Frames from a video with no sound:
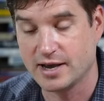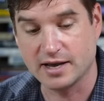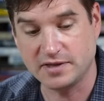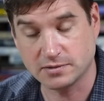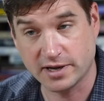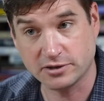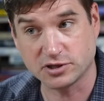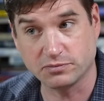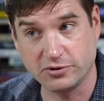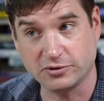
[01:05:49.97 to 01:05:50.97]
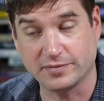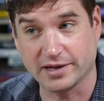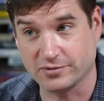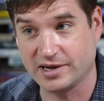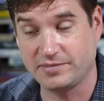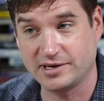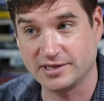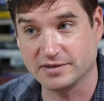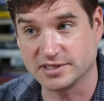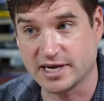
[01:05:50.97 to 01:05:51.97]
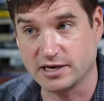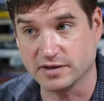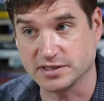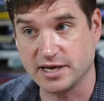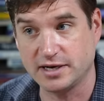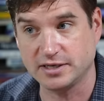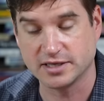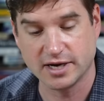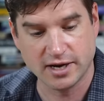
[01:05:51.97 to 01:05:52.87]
and these letters are brutal by the way i've been on the other side of this it is